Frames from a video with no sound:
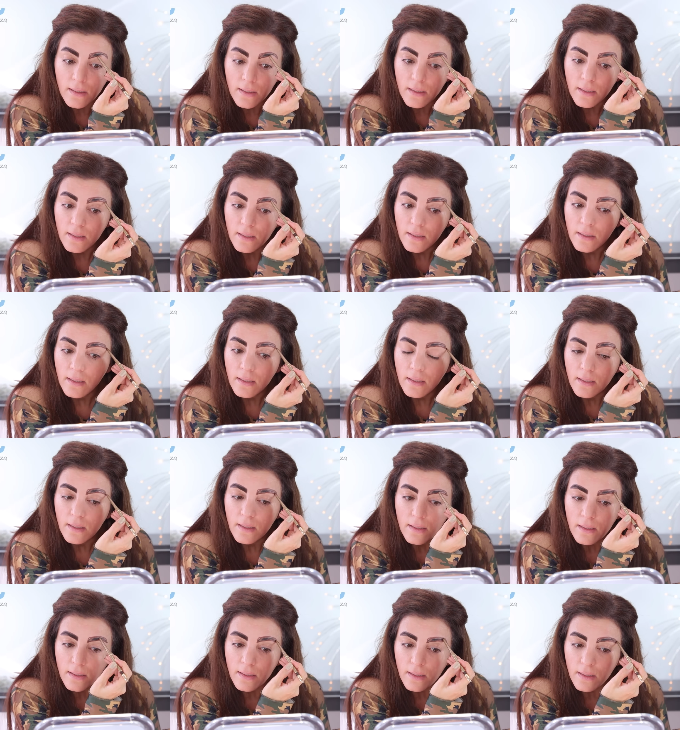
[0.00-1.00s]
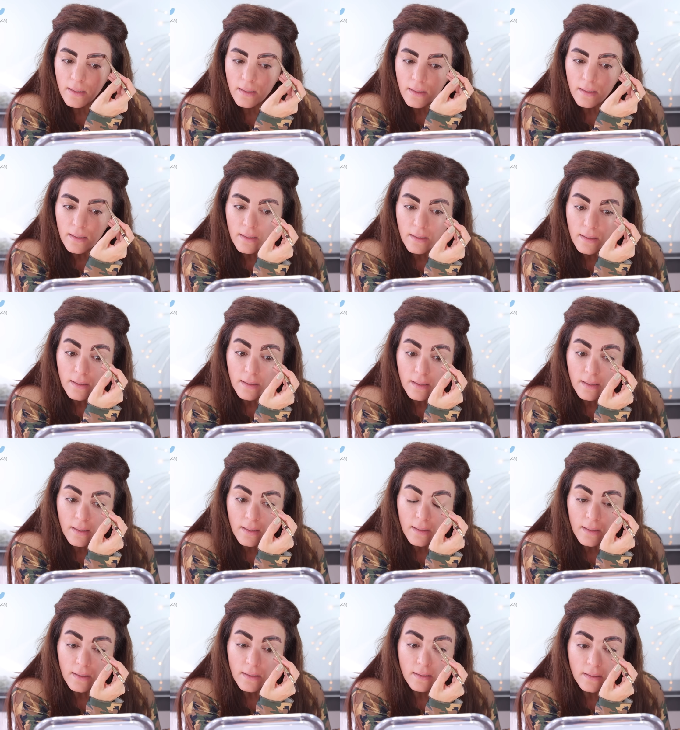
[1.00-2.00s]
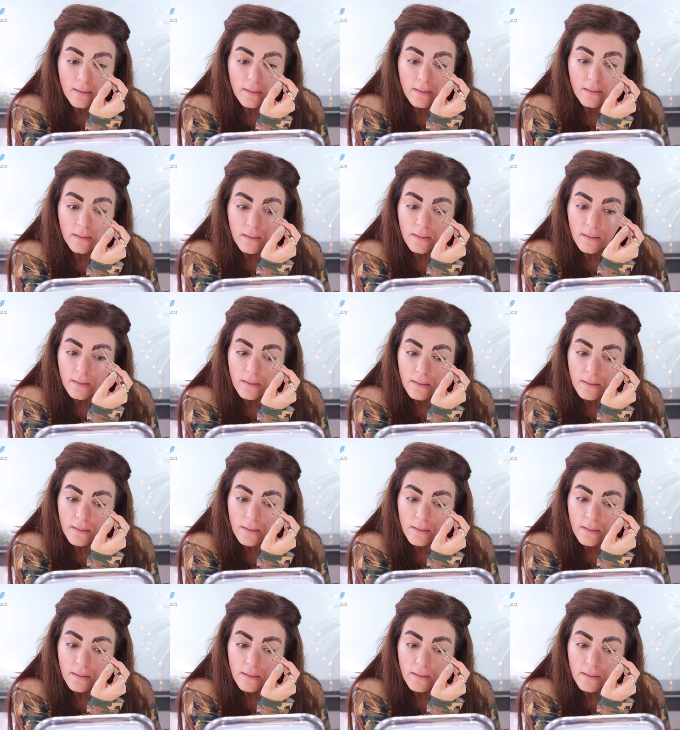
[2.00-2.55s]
(no one is talking)